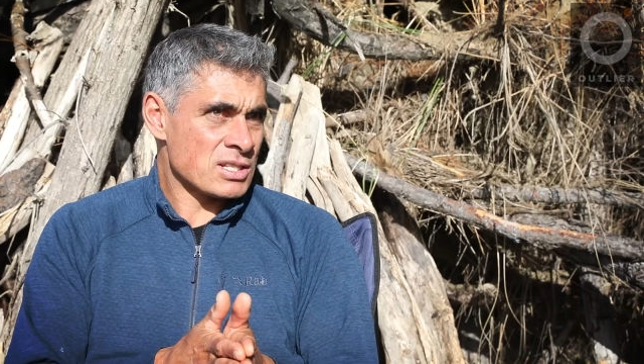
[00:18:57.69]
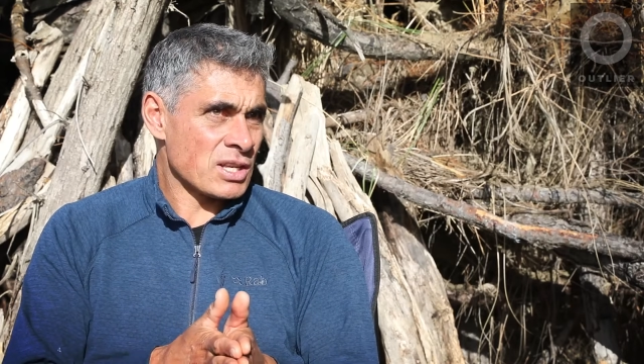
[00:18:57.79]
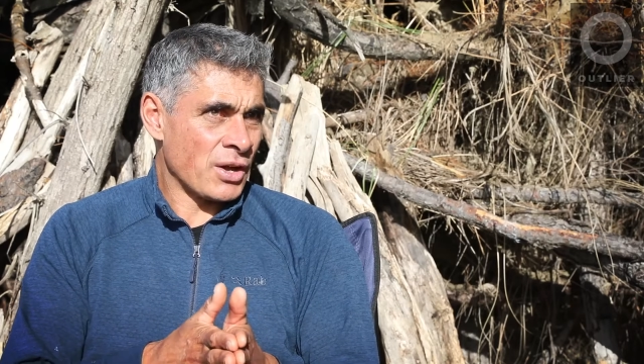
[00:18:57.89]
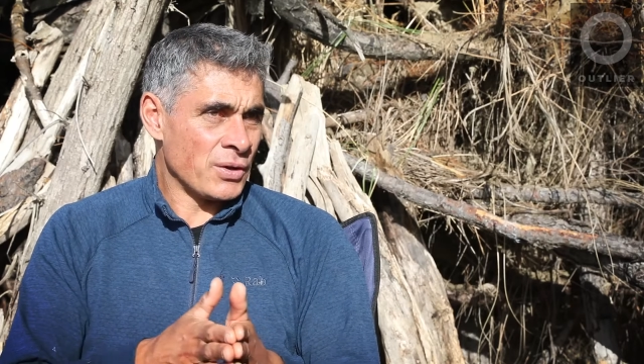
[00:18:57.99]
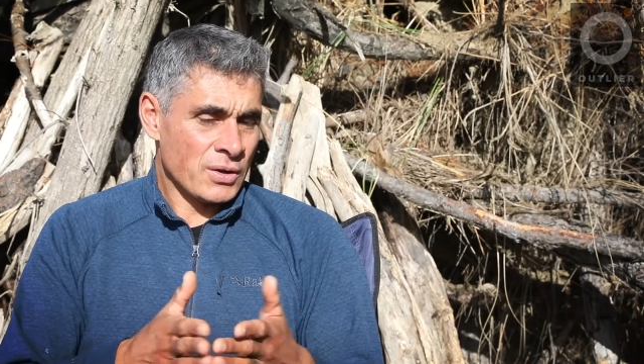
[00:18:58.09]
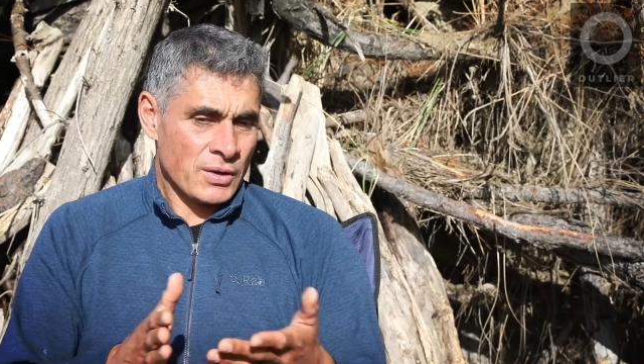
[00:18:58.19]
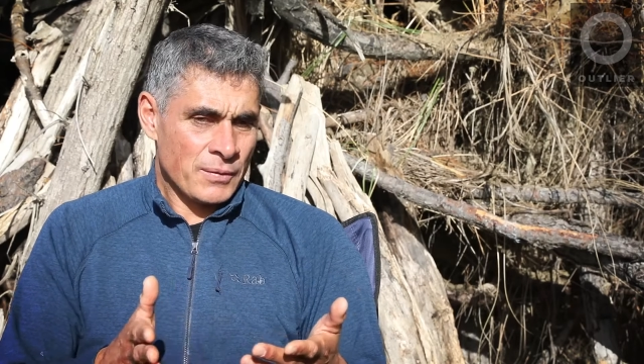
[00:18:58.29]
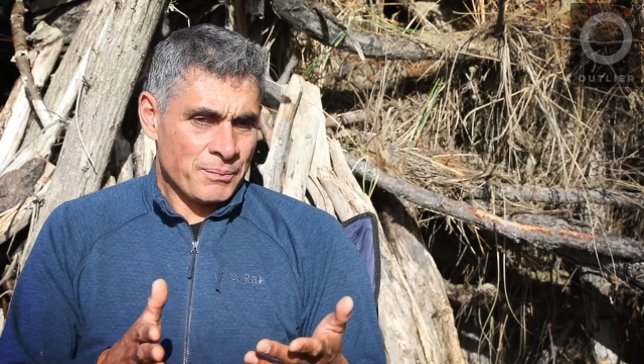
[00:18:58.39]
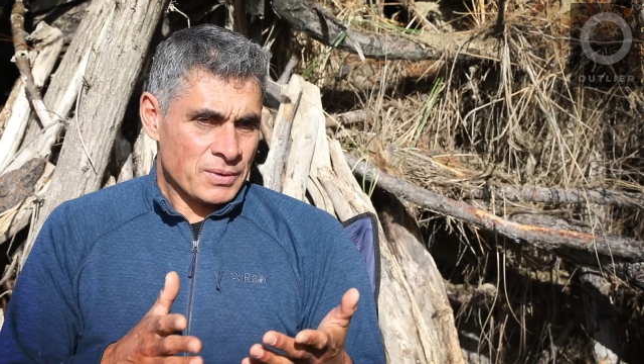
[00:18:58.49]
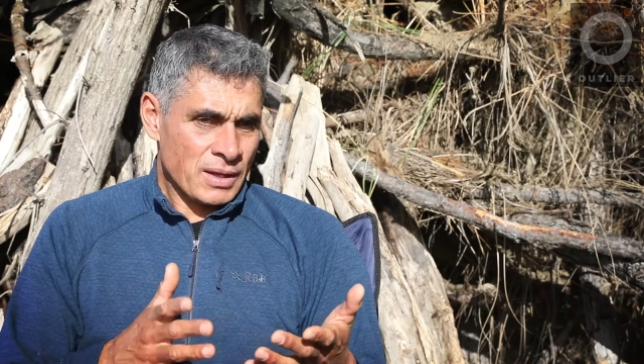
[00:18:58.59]
So
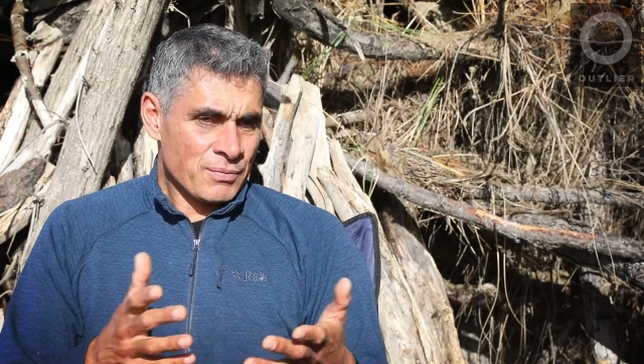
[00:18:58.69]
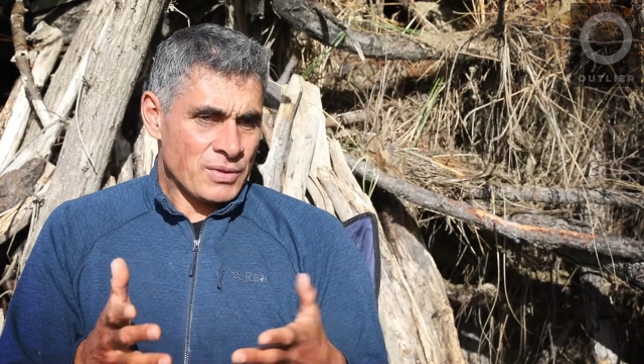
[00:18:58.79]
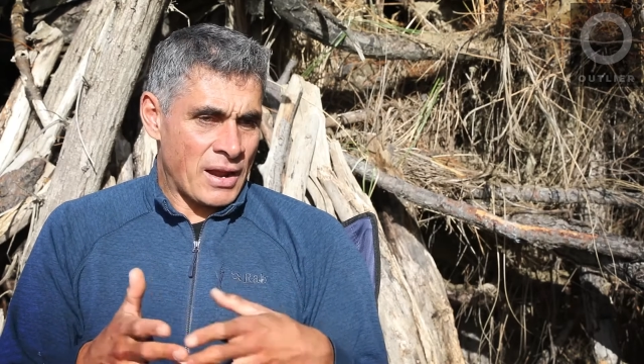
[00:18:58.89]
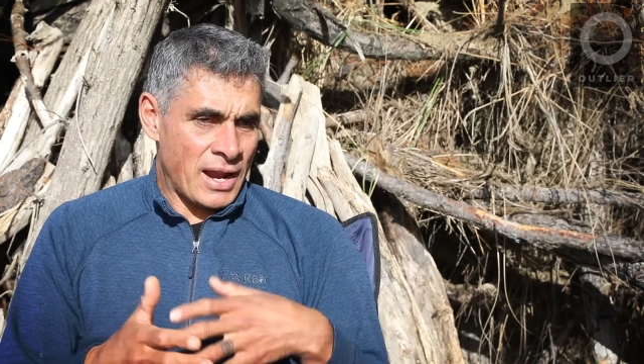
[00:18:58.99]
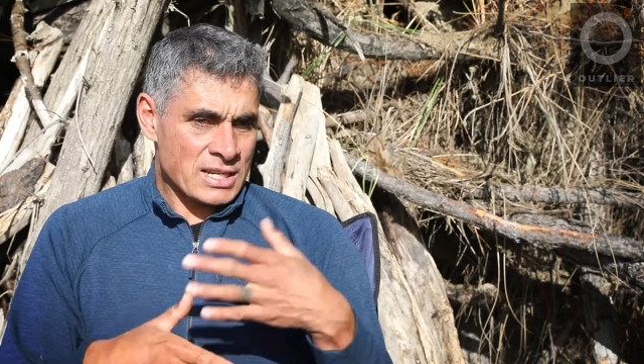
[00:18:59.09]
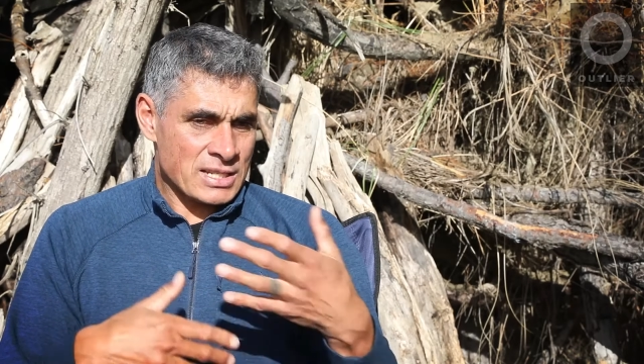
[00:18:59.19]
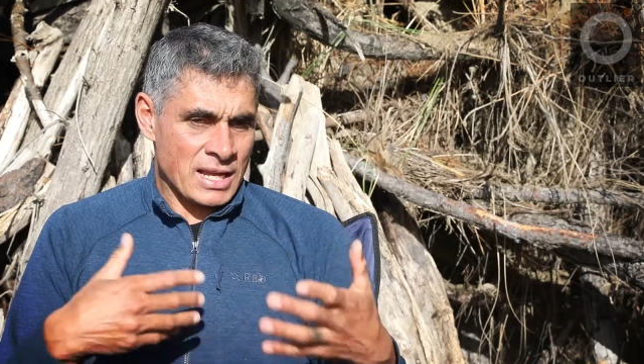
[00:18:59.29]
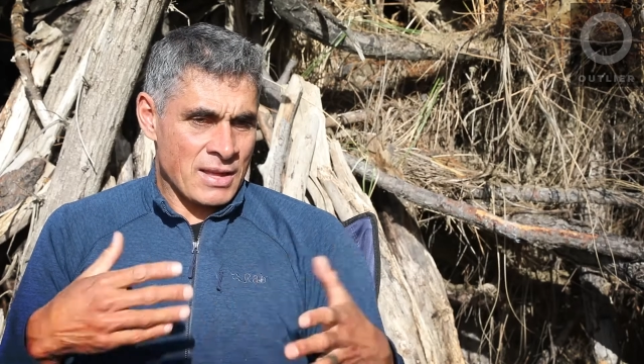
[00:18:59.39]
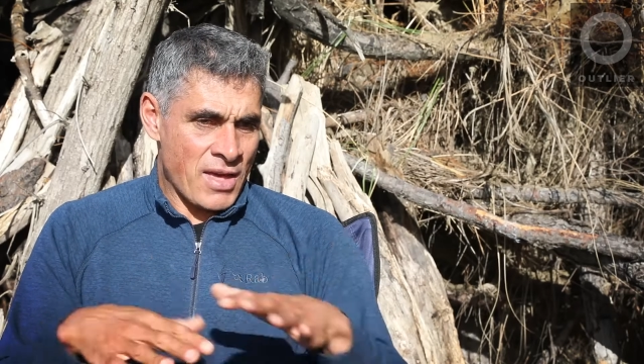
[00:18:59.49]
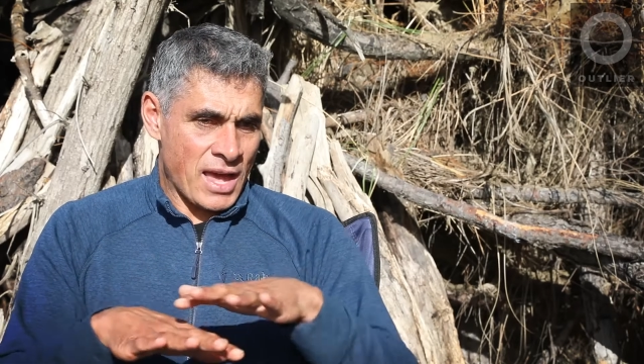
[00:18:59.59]
they're
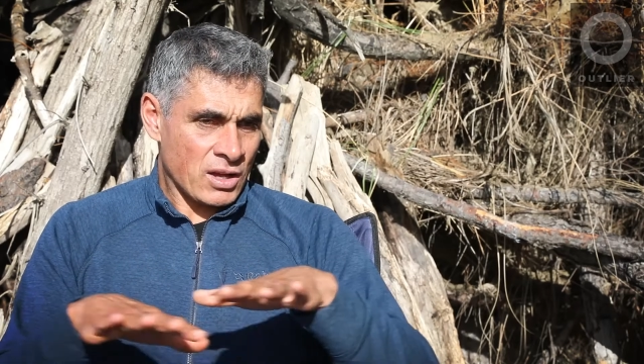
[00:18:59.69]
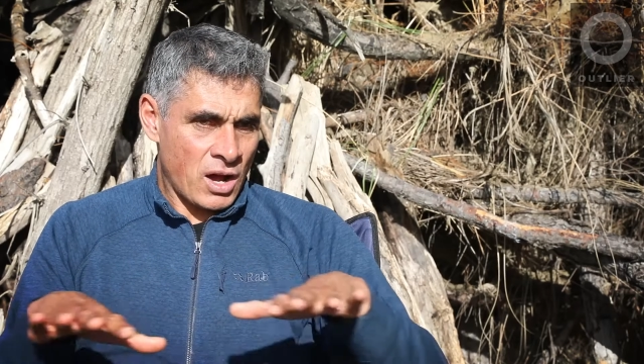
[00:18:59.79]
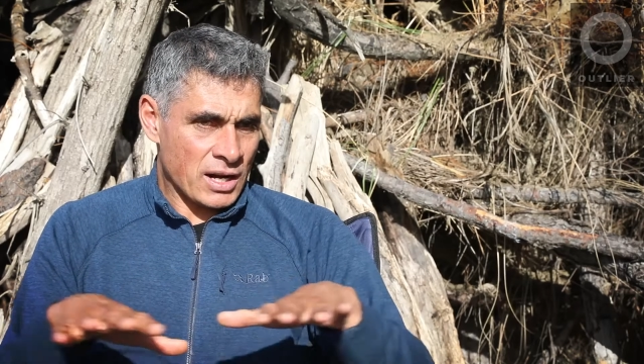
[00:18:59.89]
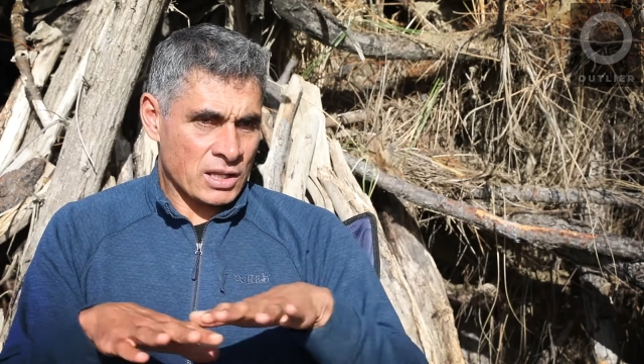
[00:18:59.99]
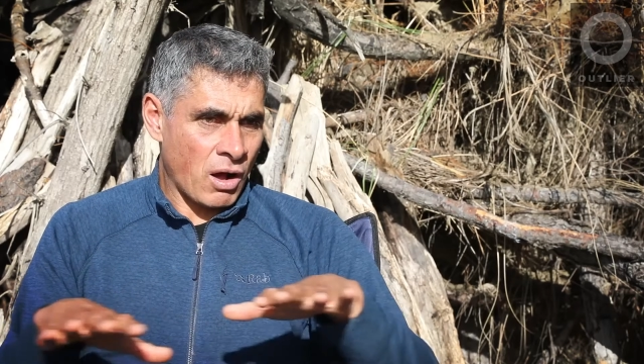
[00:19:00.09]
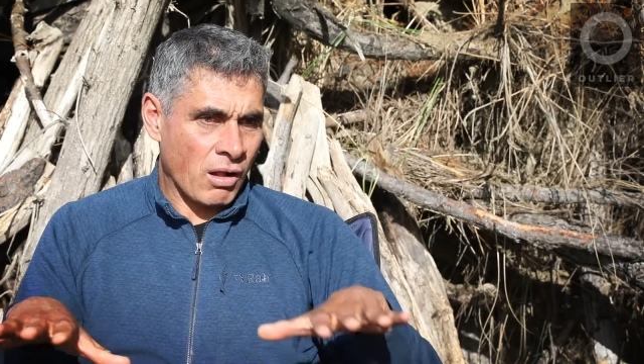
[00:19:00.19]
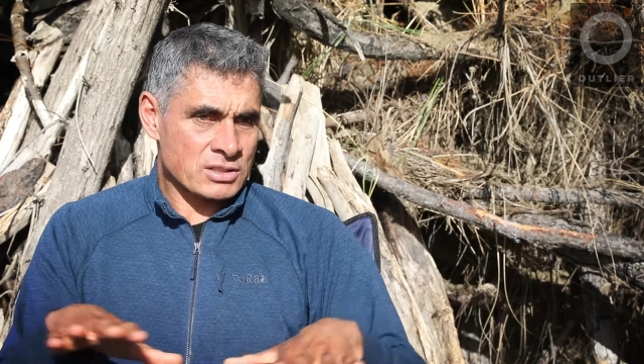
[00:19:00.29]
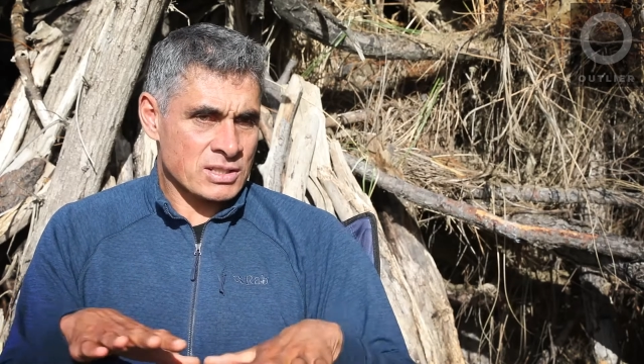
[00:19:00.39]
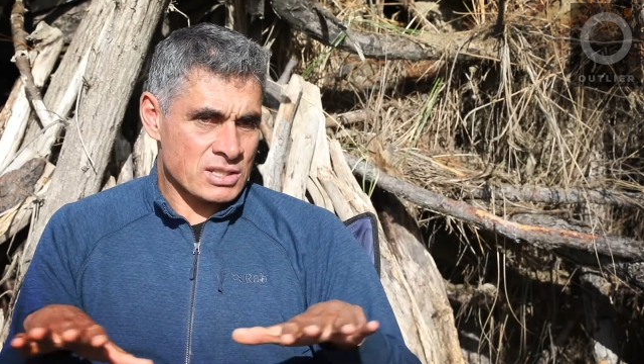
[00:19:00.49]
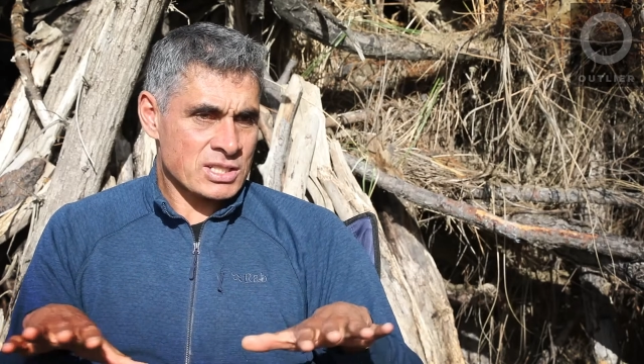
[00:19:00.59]
actually in that kind of
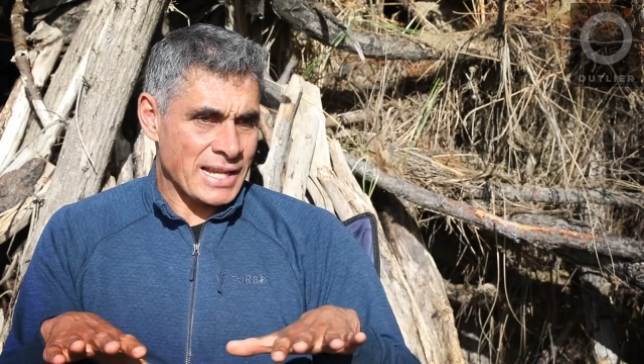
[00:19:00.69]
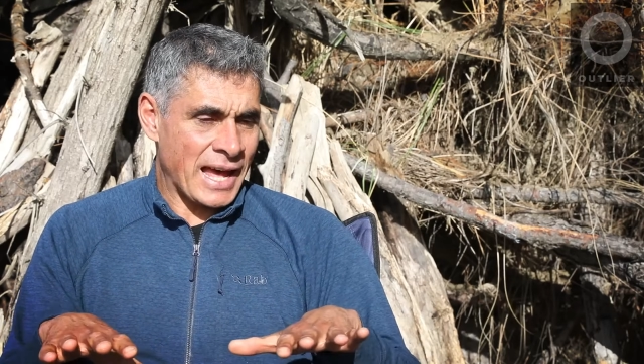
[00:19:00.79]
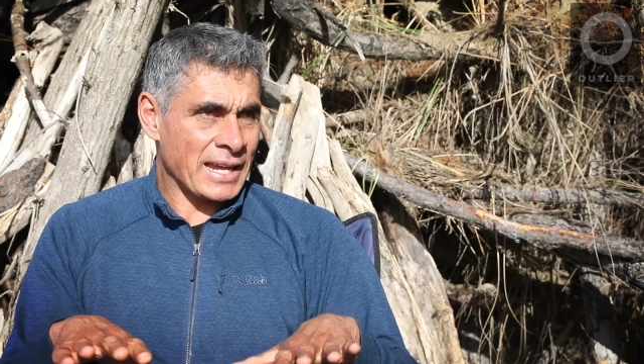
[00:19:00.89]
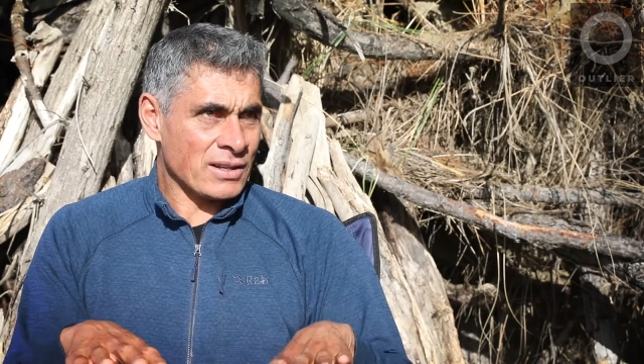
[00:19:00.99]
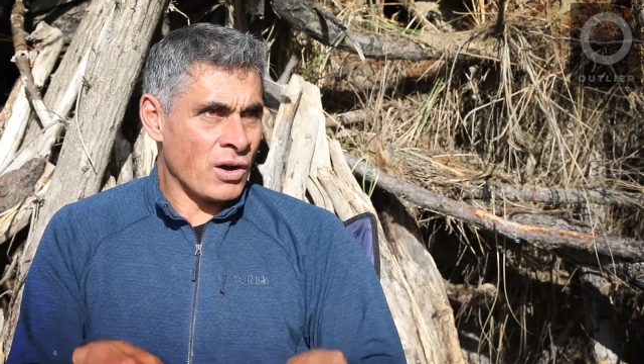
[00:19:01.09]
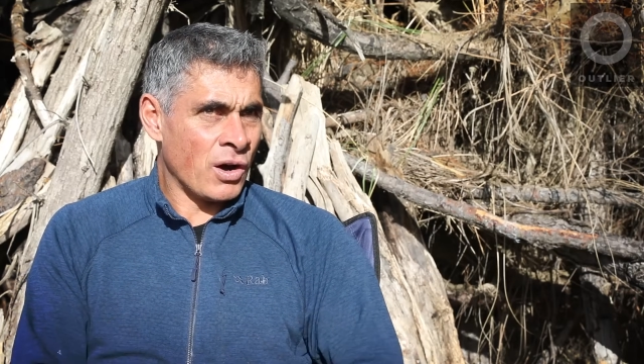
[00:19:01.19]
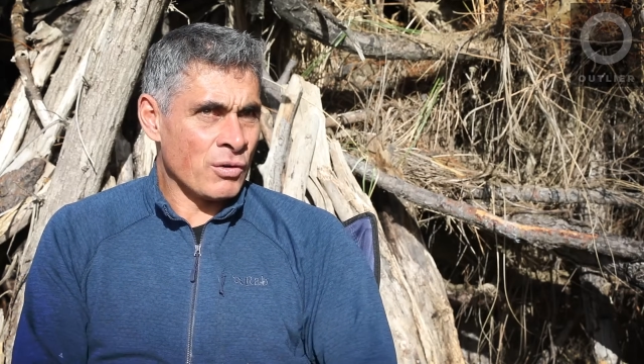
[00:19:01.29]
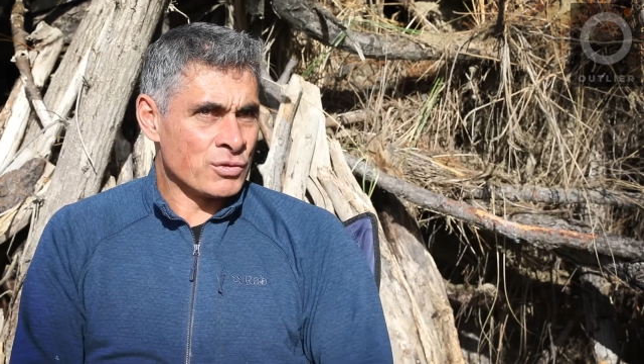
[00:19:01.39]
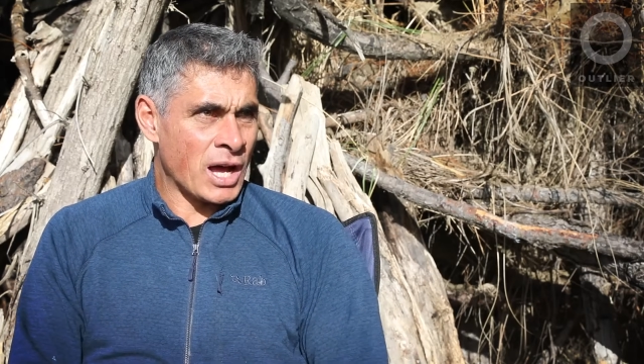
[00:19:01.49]
constant state of